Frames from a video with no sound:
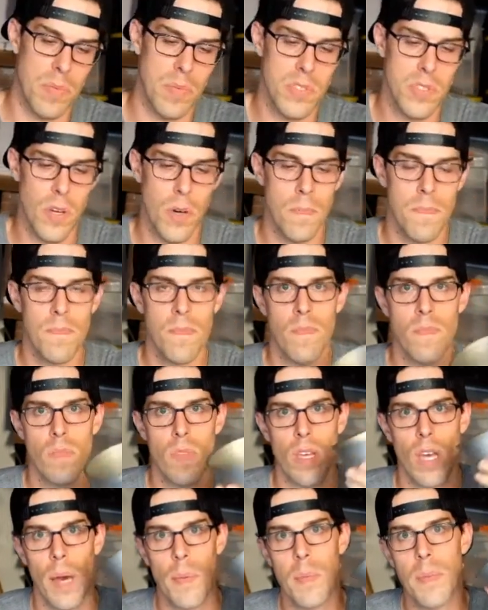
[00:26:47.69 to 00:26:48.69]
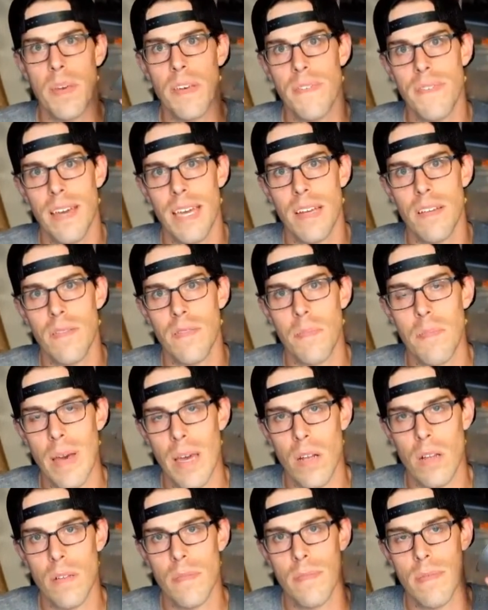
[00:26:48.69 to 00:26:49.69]
So I'm a big fan of
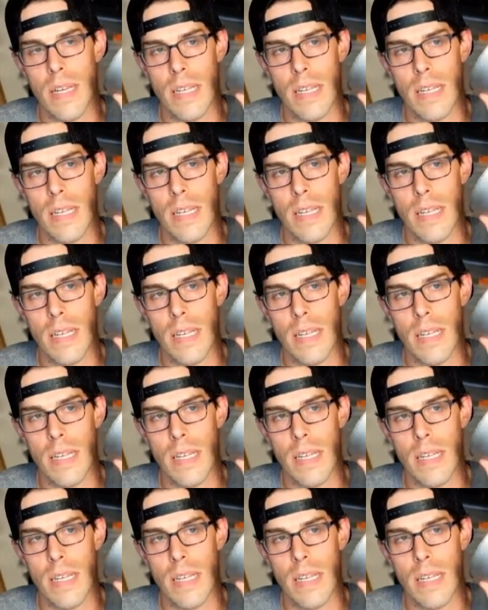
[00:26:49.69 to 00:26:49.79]
metal